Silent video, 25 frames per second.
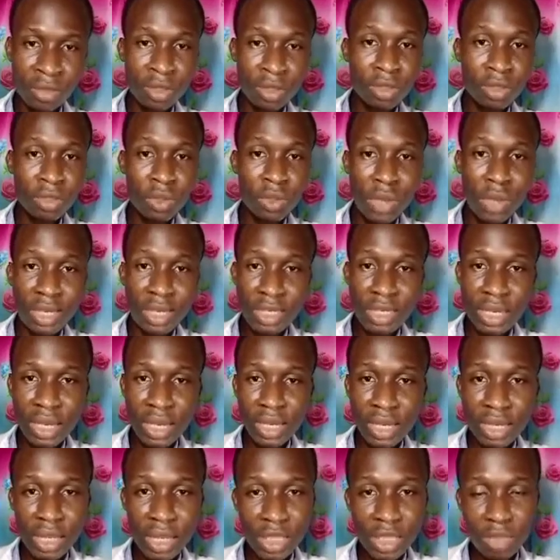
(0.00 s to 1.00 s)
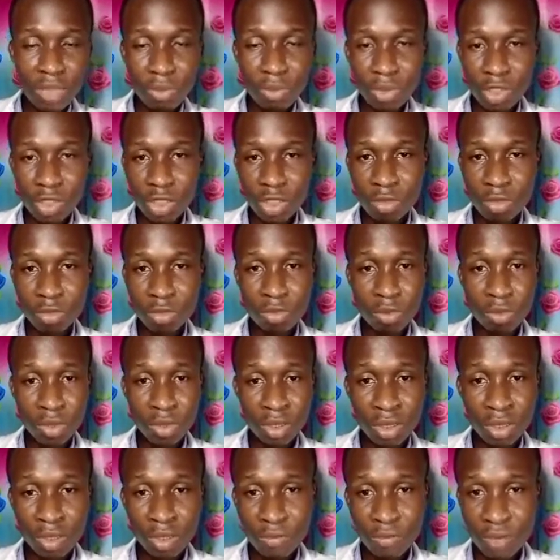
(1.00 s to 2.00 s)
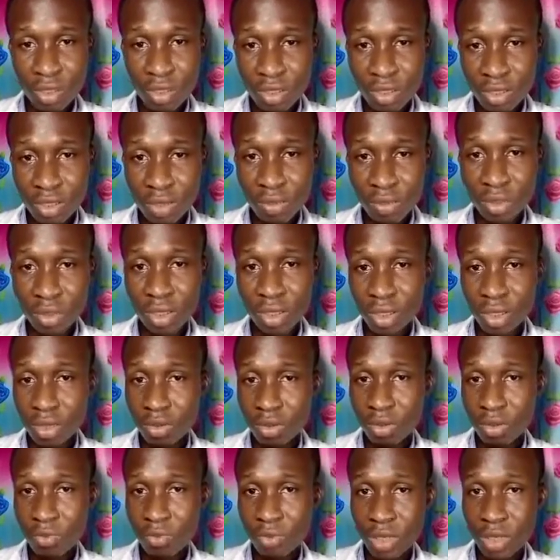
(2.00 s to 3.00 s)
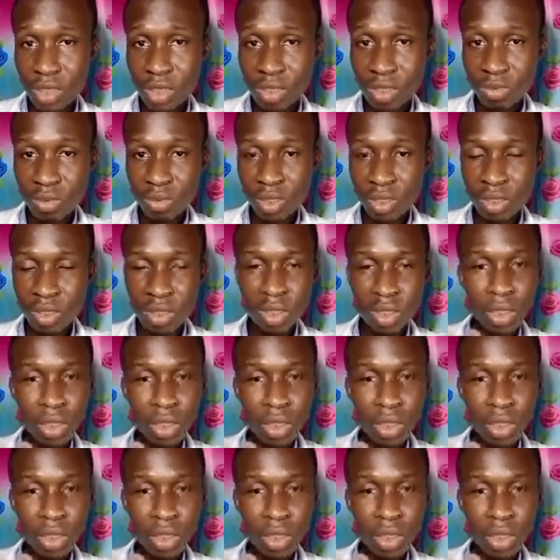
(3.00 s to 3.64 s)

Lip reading: So as early as possible, within the first 3 days or first week,